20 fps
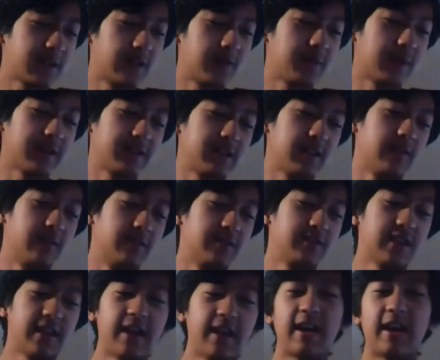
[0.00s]

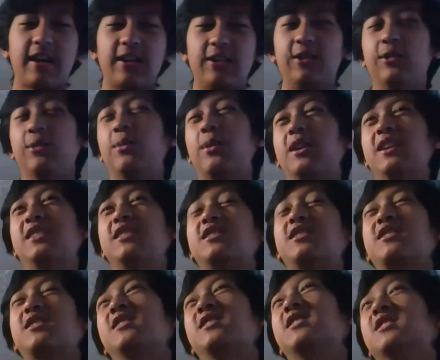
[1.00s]
7x7s at you
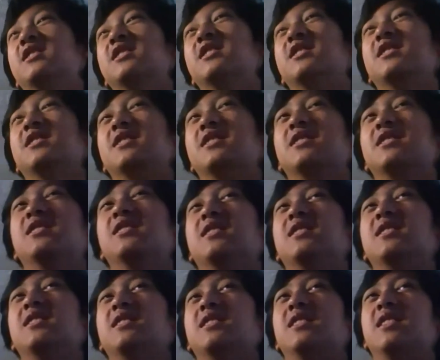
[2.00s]
once?
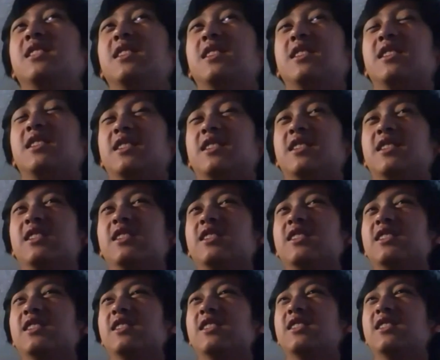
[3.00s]

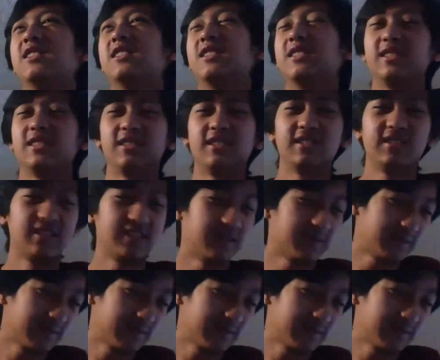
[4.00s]
Uh,